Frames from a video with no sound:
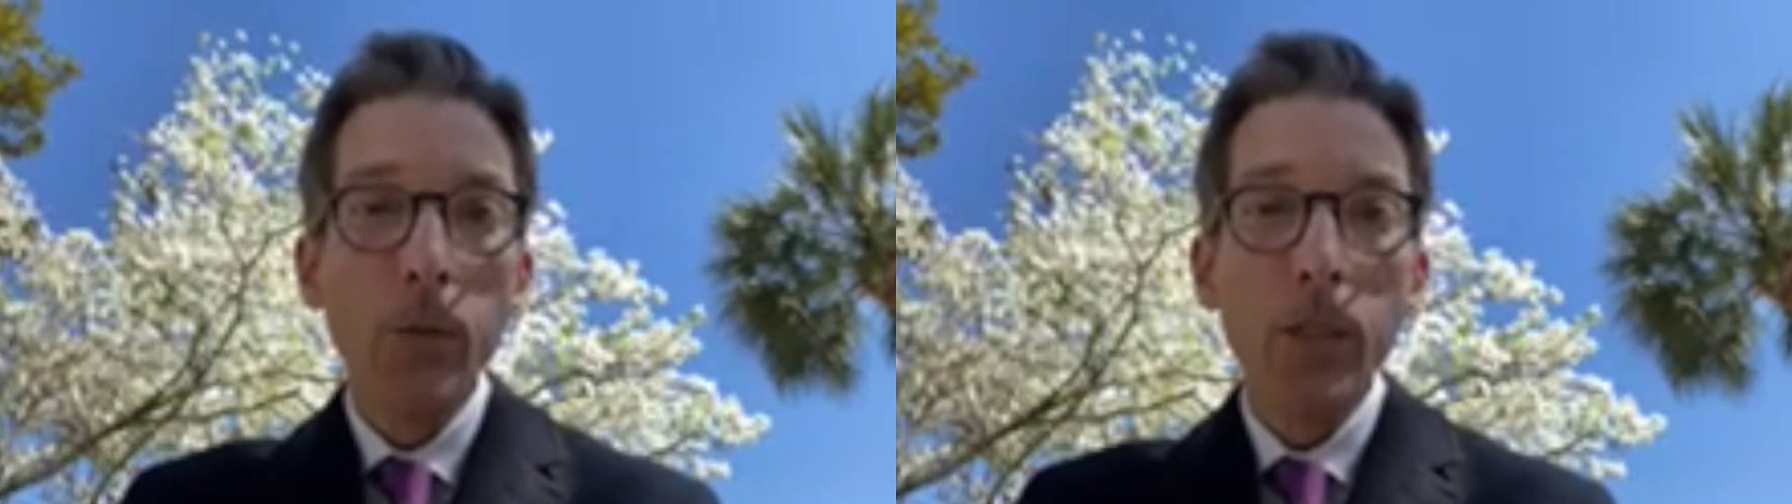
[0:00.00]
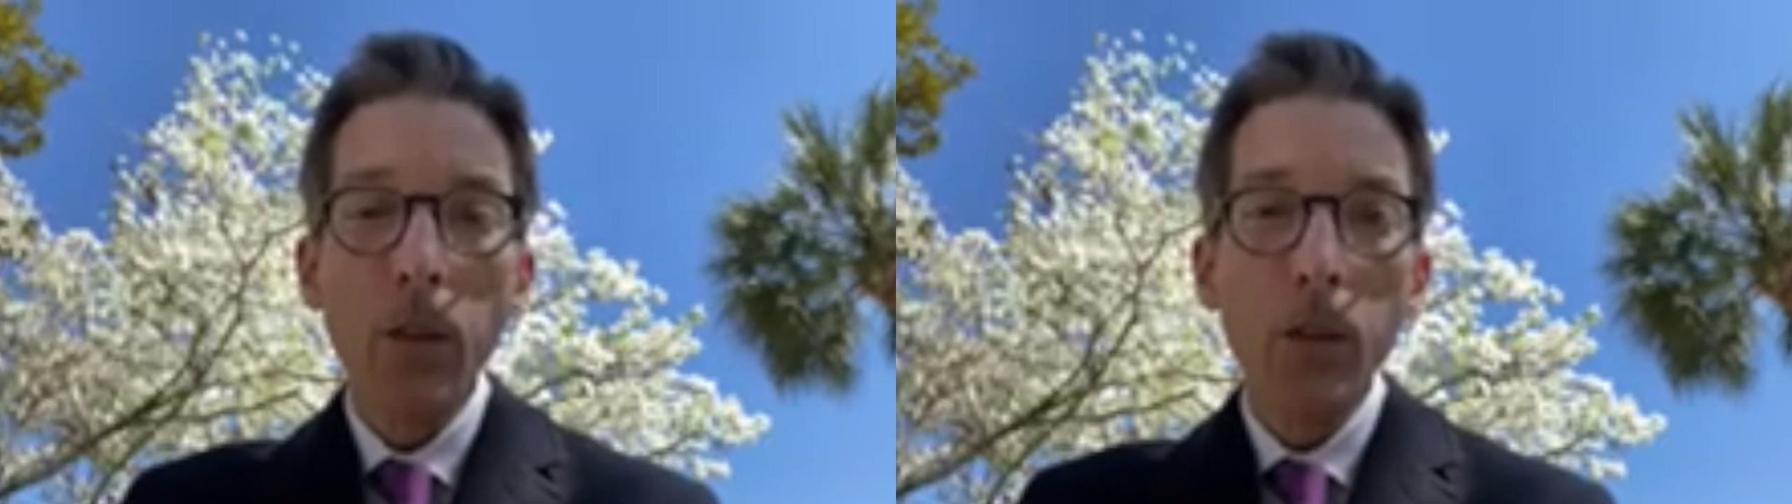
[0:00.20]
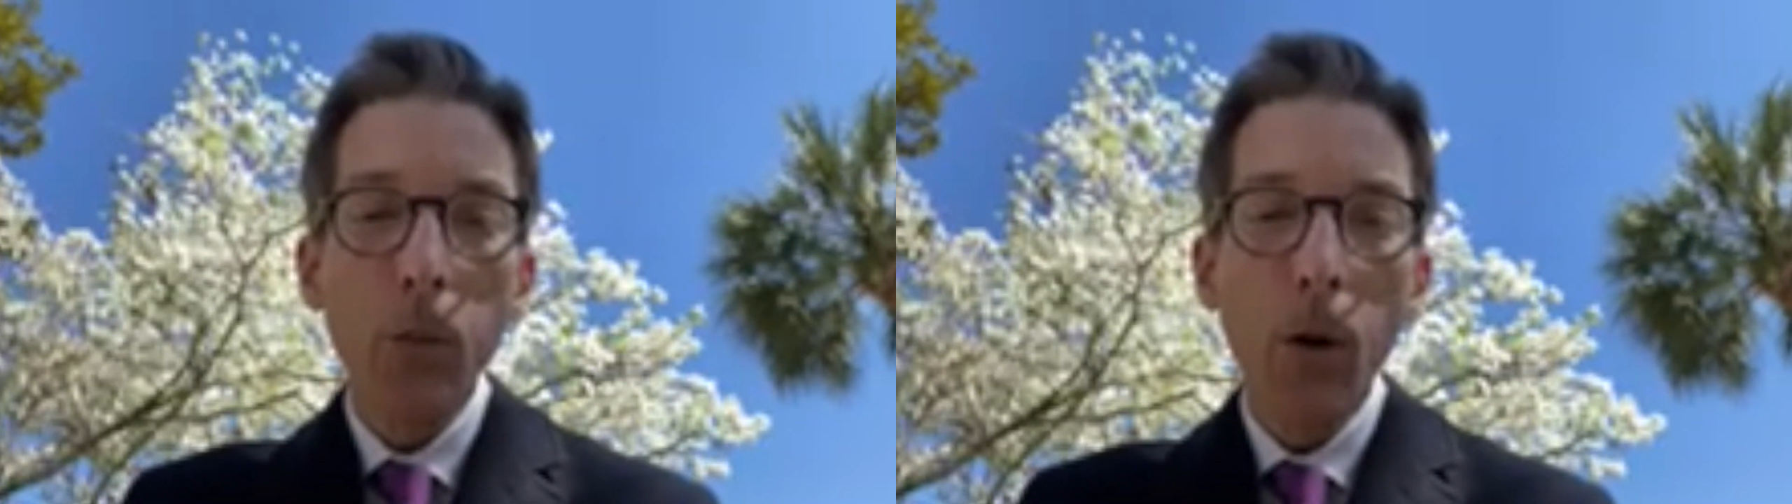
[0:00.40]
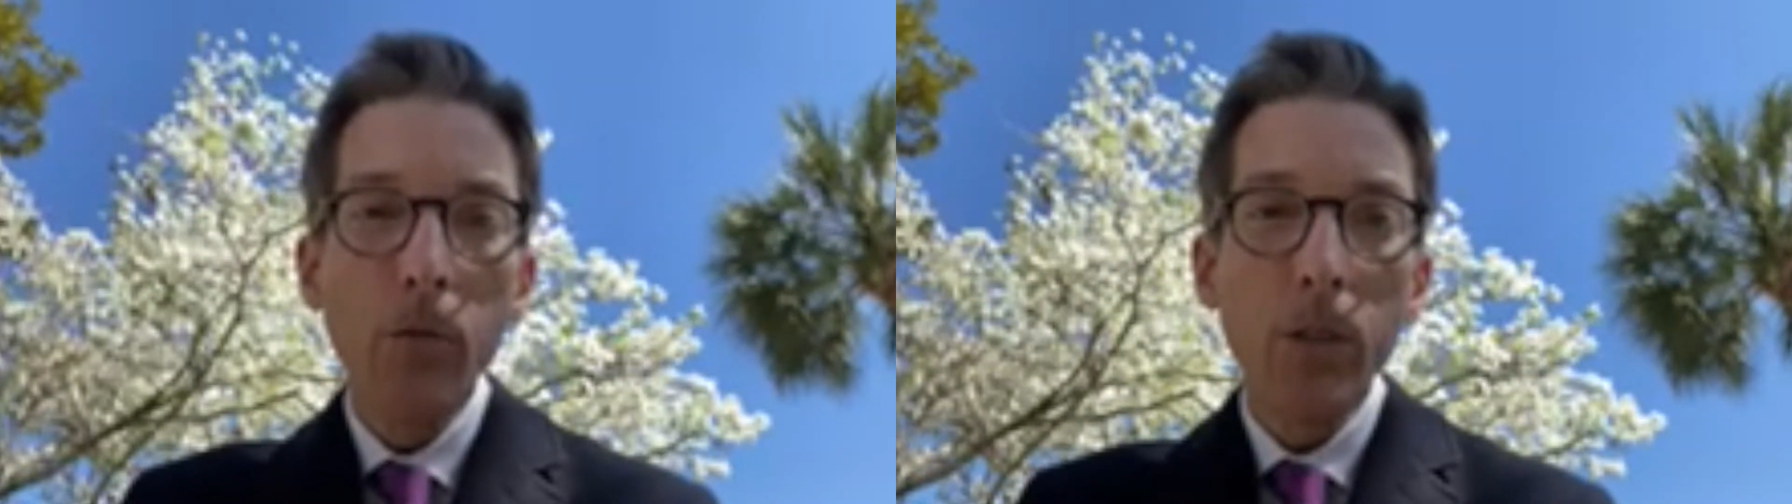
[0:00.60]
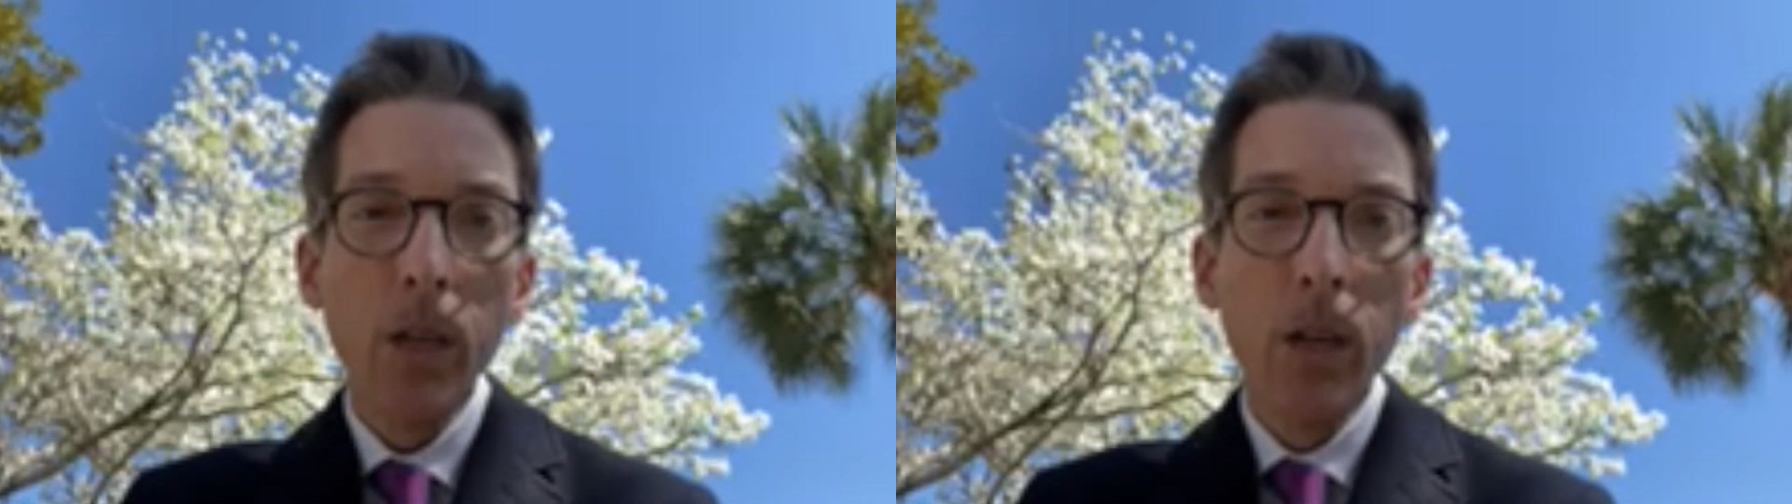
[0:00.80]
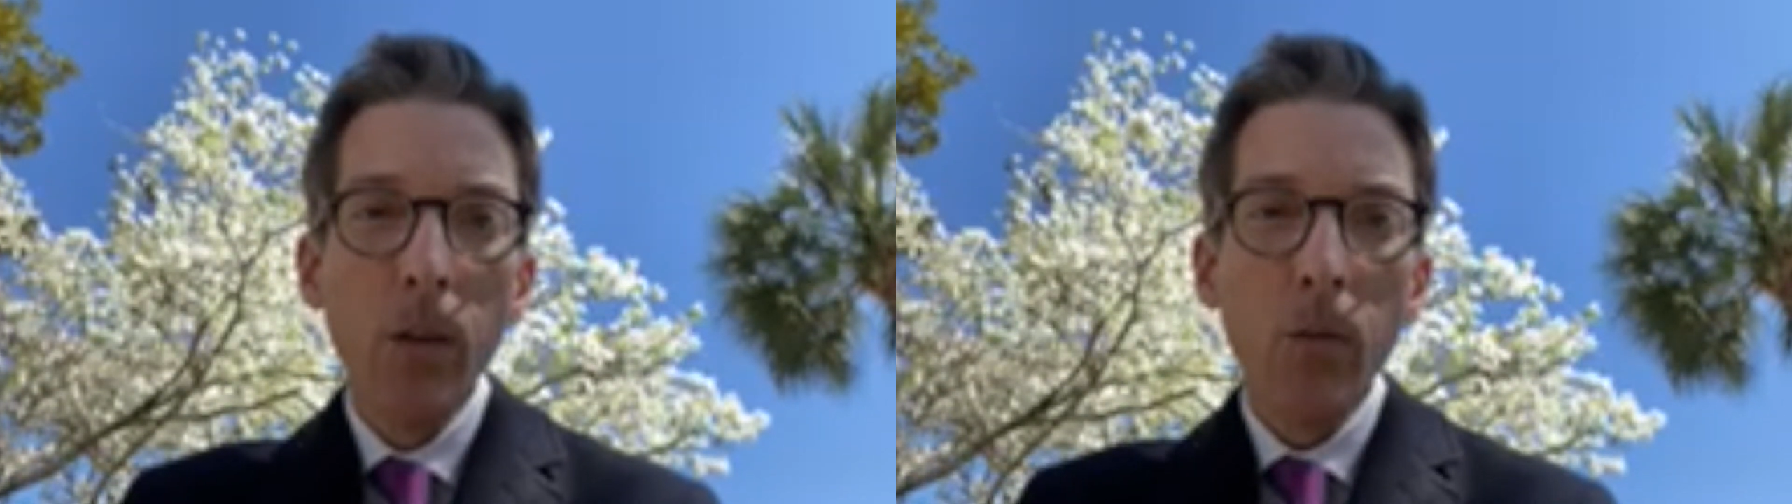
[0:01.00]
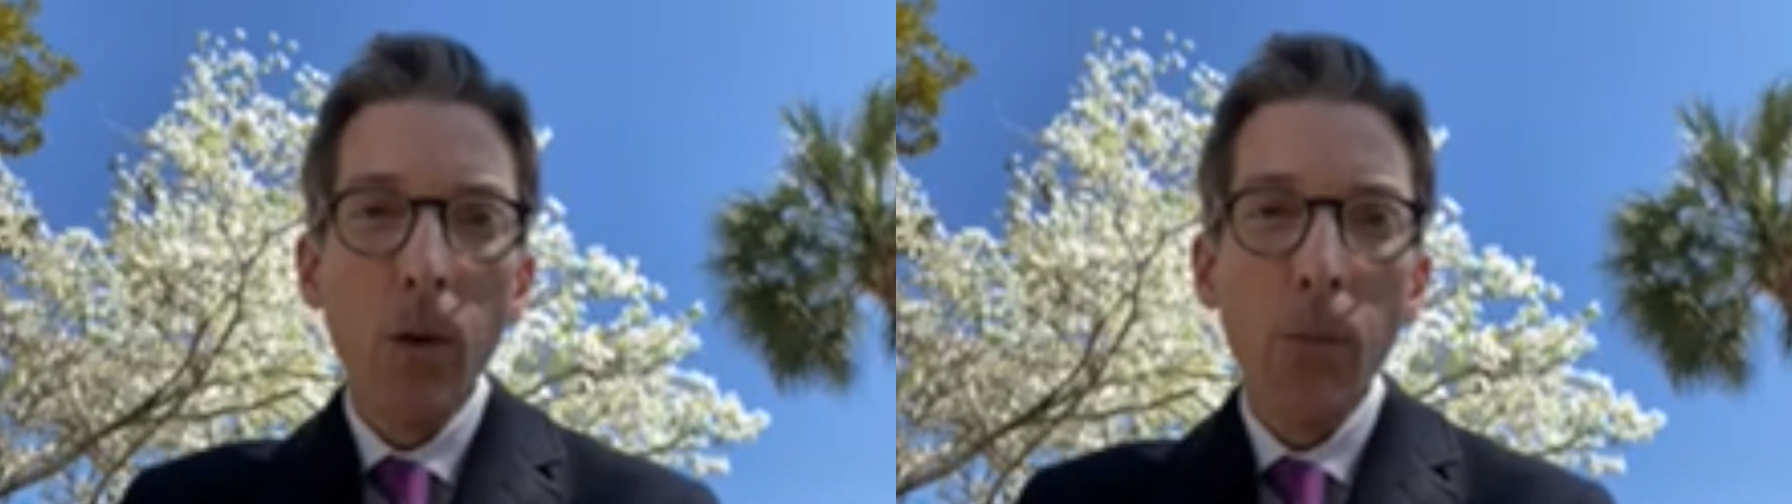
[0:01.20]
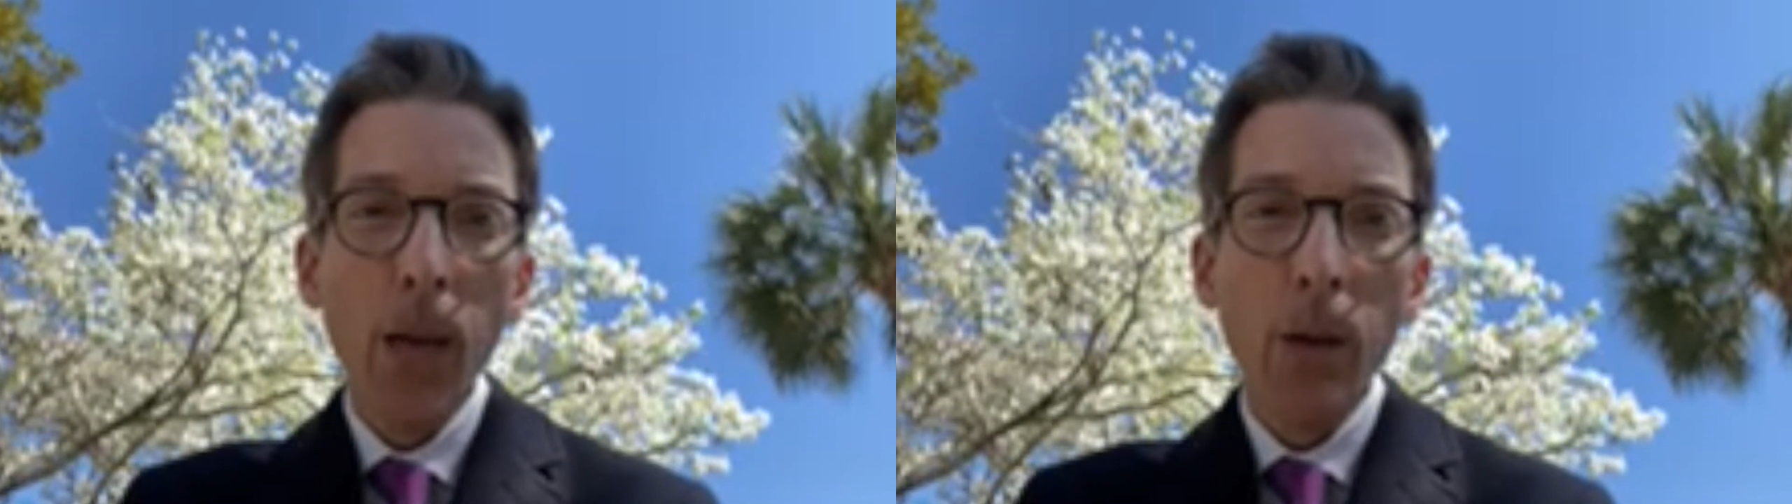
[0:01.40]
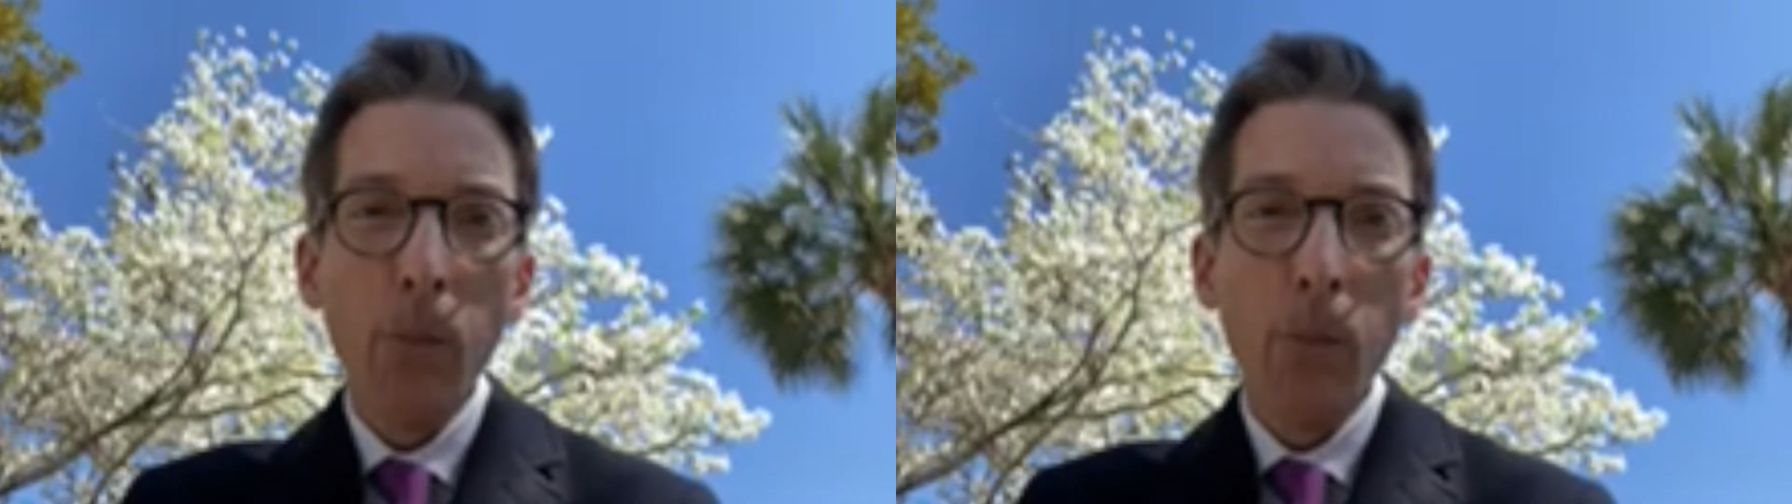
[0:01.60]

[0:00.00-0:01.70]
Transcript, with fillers: So those won't remain